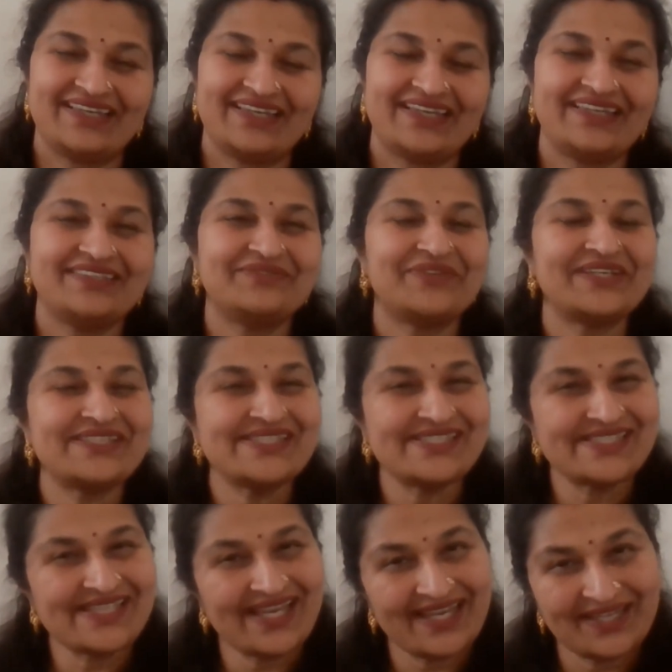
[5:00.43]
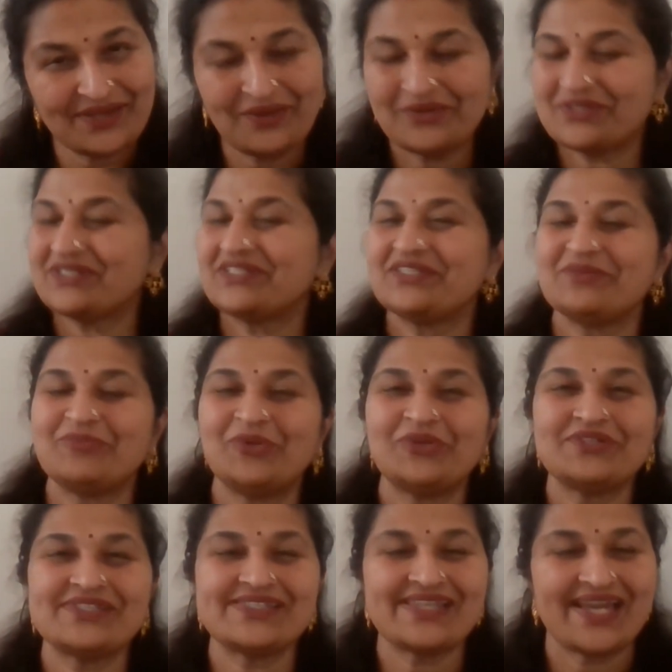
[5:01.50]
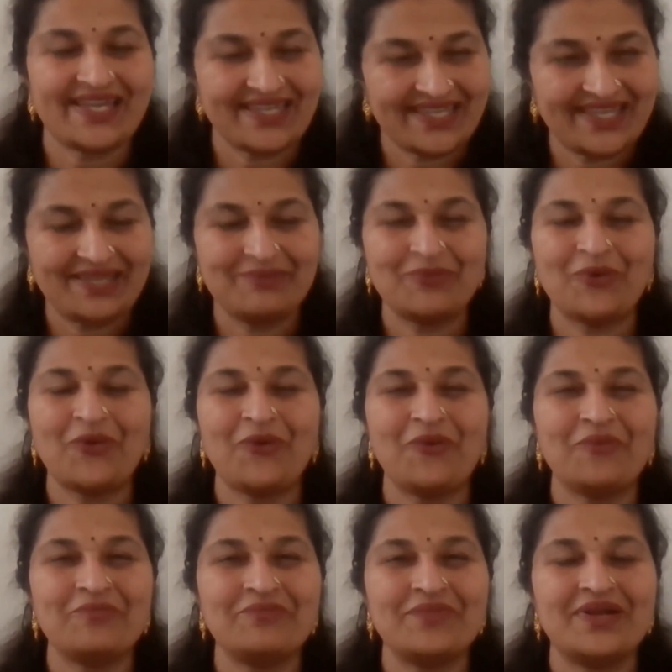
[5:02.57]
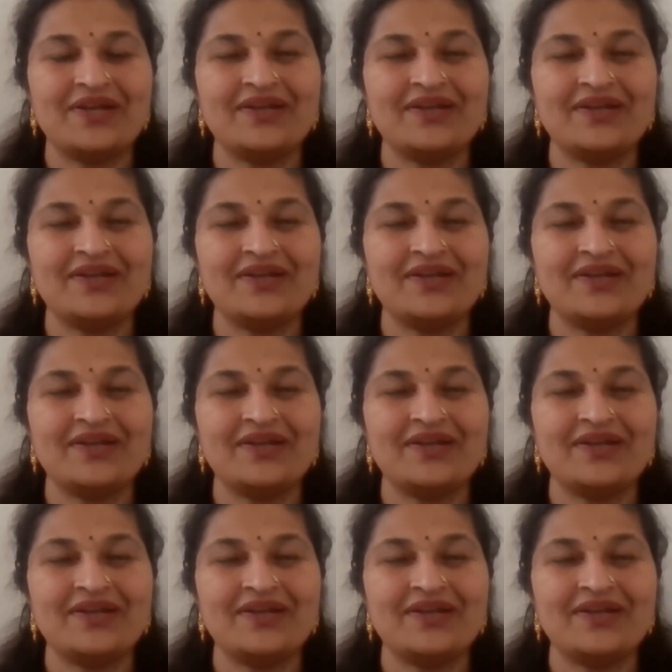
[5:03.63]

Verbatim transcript: And once I ordered the books, I came home.